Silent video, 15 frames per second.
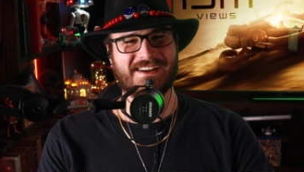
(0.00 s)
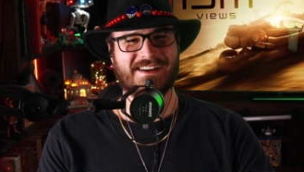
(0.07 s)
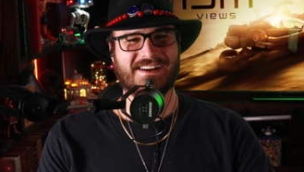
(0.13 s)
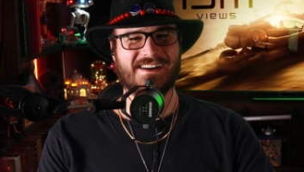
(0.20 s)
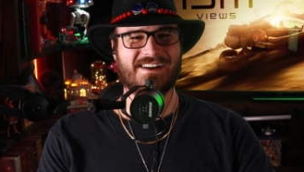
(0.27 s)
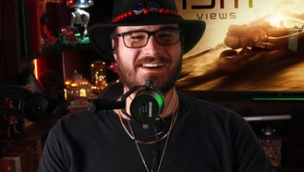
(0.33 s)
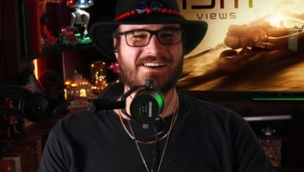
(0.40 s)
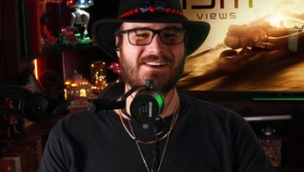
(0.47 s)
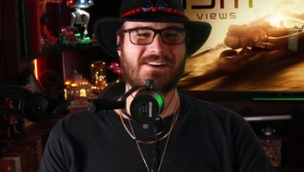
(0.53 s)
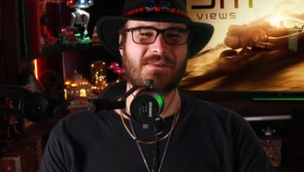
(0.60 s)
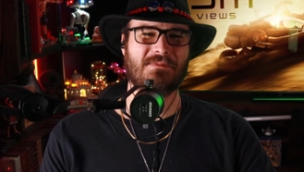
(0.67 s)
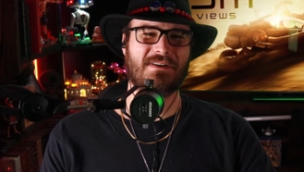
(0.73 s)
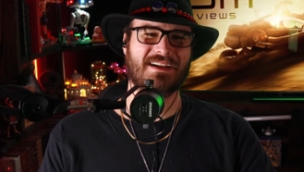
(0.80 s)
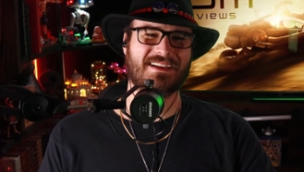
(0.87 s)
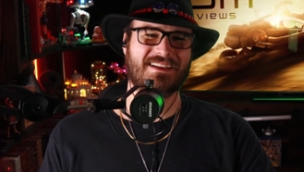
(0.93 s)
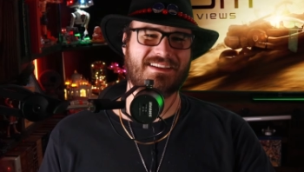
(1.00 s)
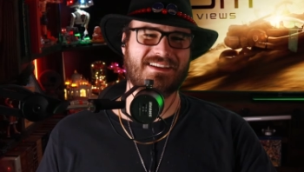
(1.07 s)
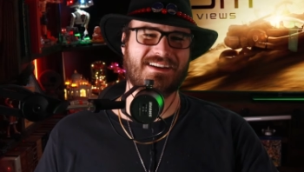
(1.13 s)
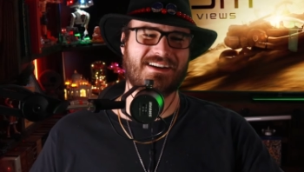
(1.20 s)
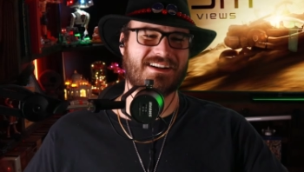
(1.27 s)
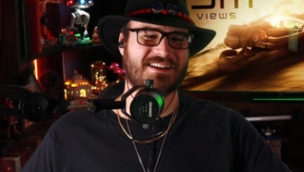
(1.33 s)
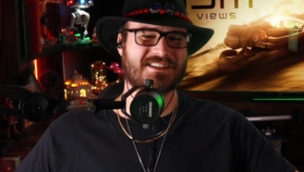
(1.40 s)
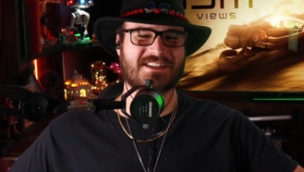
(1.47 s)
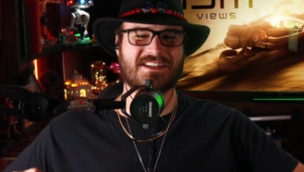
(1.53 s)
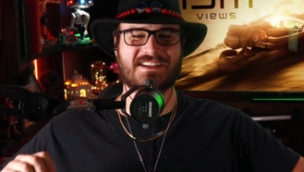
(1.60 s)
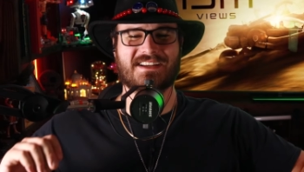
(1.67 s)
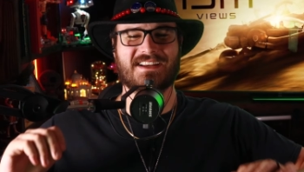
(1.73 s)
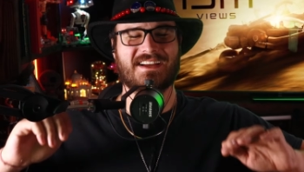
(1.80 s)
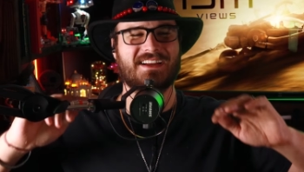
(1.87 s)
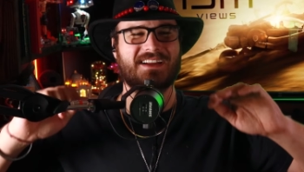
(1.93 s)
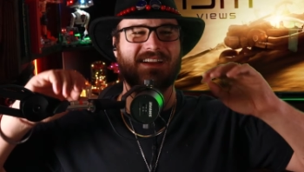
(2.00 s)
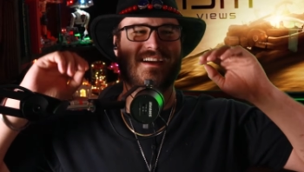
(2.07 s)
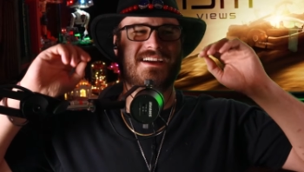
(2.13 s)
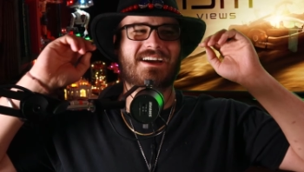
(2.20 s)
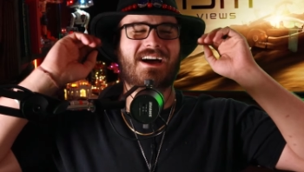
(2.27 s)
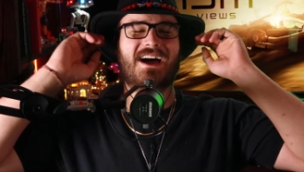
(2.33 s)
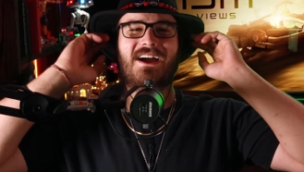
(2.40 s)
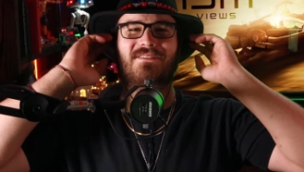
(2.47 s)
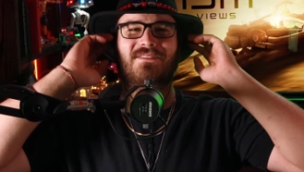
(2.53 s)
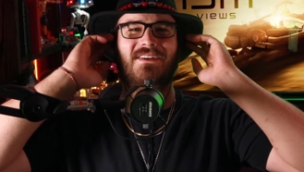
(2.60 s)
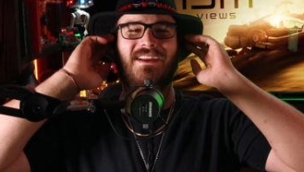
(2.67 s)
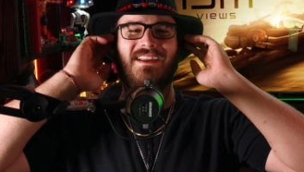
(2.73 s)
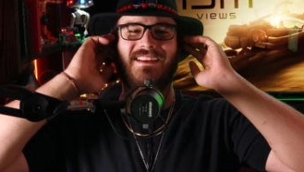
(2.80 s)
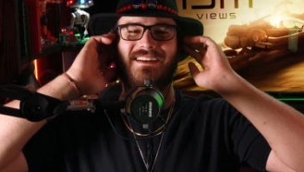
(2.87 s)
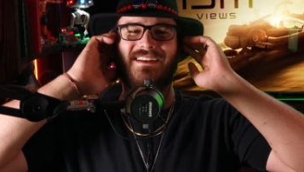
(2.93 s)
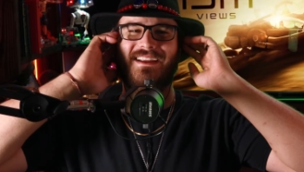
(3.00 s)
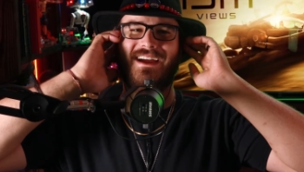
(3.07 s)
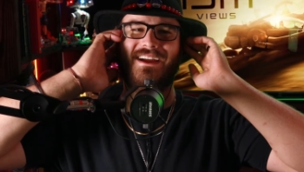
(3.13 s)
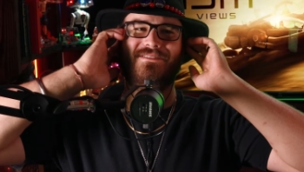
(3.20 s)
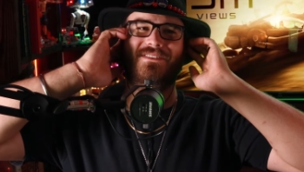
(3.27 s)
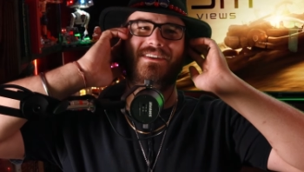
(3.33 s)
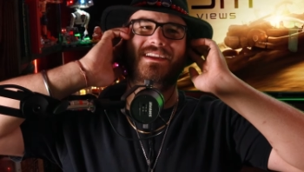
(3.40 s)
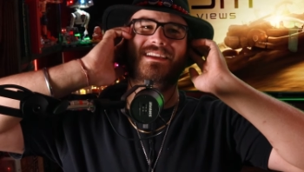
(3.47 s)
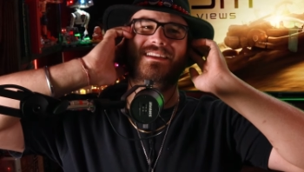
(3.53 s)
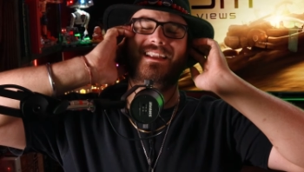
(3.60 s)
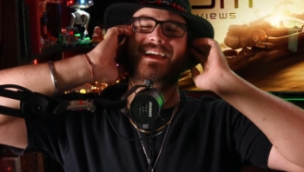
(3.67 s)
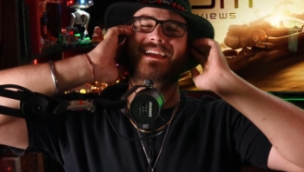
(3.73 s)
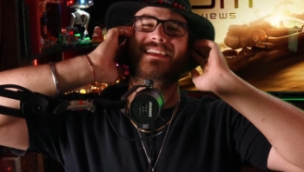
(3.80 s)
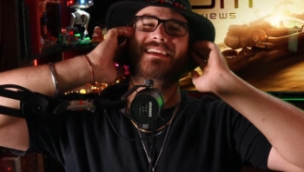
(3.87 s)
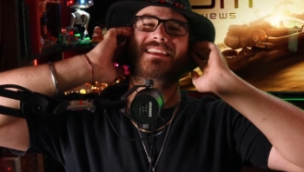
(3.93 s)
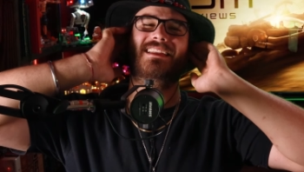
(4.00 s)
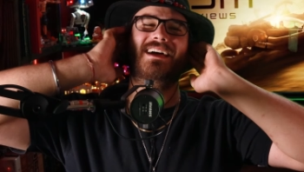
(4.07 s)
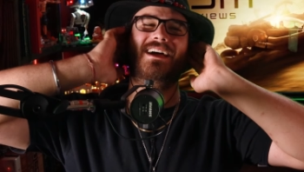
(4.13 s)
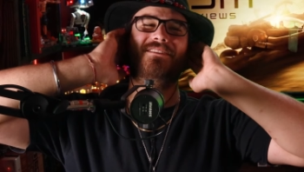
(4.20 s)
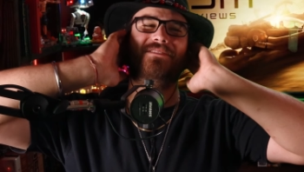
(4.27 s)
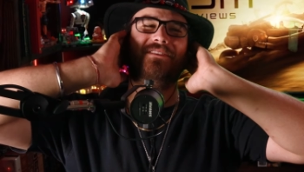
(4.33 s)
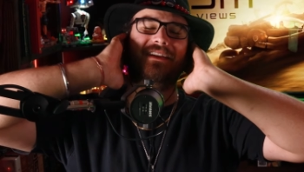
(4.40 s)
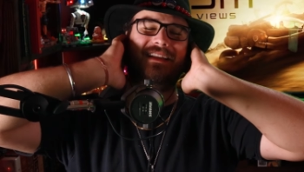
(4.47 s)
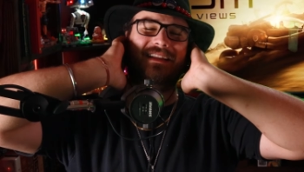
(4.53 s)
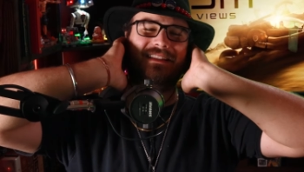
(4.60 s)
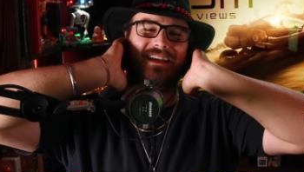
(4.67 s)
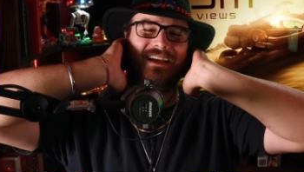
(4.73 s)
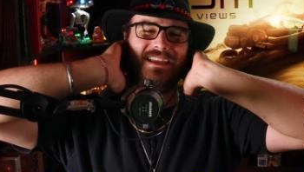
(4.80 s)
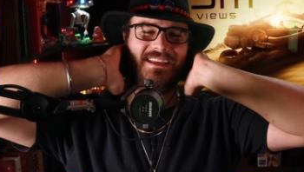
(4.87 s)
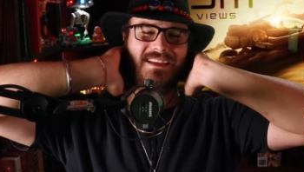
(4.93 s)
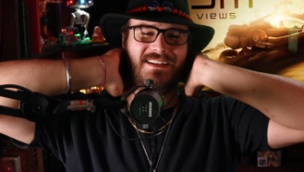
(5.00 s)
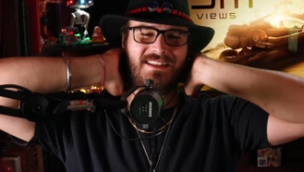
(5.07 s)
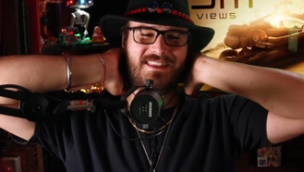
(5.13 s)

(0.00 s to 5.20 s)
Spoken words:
Oh my gosh. I freaking like it. I freaking like it.